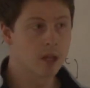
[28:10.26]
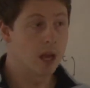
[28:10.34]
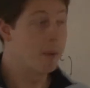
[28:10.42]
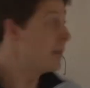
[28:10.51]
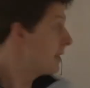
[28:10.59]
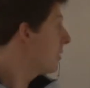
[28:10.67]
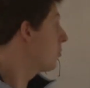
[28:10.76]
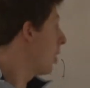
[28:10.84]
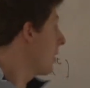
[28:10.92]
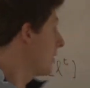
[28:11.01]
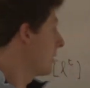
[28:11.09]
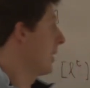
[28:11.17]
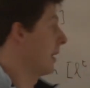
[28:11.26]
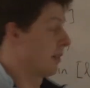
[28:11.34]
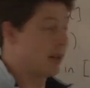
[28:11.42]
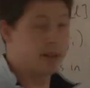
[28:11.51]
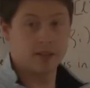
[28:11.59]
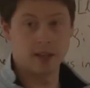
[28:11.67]
I mean, this is what it's saying,
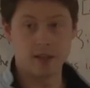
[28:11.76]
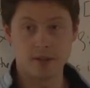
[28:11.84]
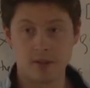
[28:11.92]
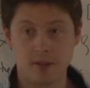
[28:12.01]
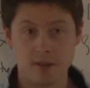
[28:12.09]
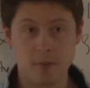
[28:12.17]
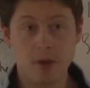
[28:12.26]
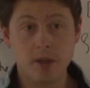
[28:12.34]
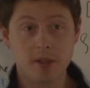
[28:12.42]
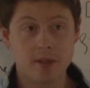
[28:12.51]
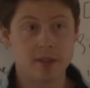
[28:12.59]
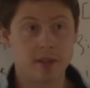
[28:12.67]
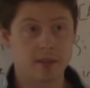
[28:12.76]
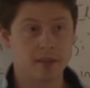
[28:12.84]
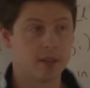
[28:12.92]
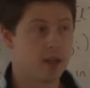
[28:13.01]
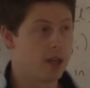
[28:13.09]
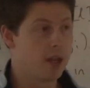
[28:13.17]
right? And the point is that
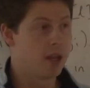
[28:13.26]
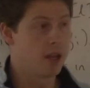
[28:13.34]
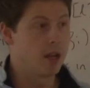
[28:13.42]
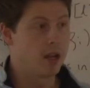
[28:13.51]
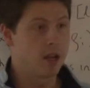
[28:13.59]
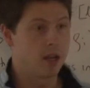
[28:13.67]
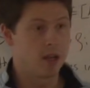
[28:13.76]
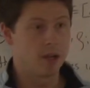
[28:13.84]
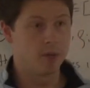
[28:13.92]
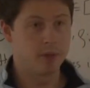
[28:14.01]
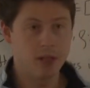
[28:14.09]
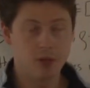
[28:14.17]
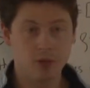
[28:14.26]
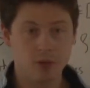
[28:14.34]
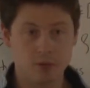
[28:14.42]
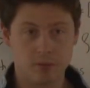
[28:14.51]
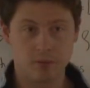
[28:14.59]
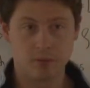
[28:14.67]
we need to